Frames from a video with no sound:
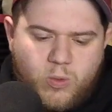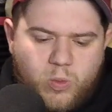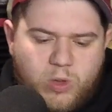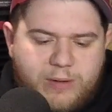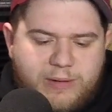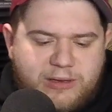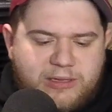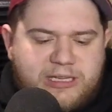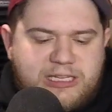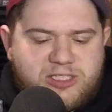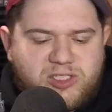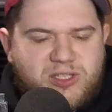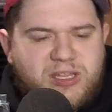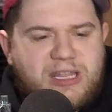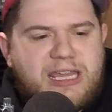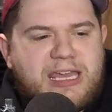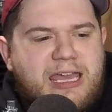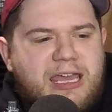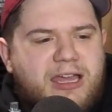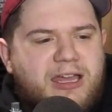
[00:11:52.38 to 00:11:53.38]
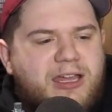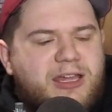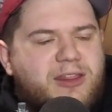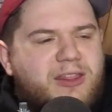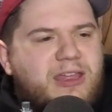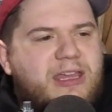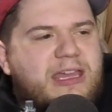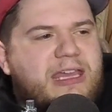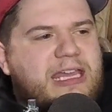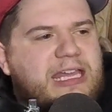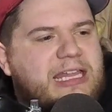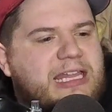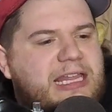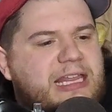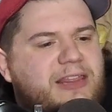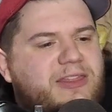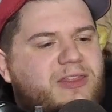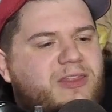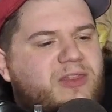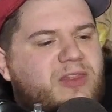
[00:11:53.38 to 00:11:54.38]
Well, uh, this they uh, they
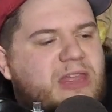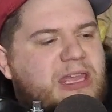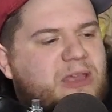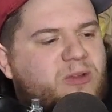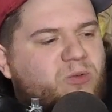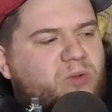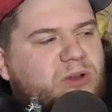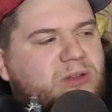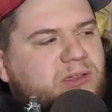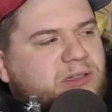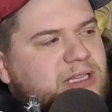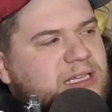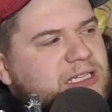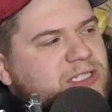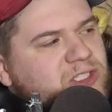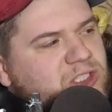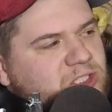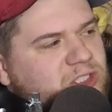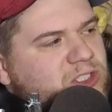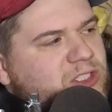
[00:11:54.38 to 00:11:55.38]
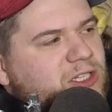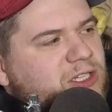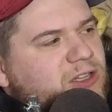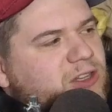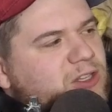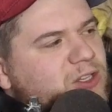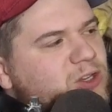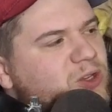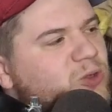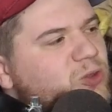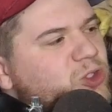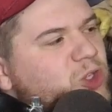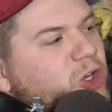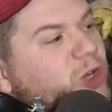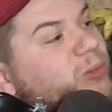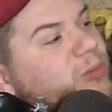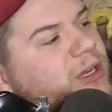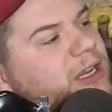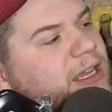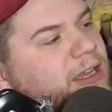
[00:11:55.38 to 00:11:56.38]
they released the new
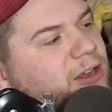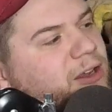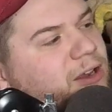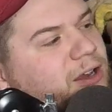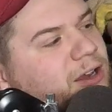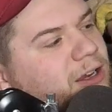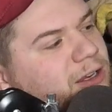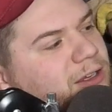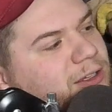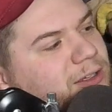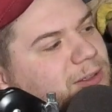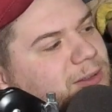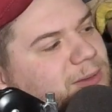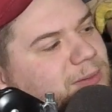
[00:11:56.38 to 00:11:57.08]
Terminator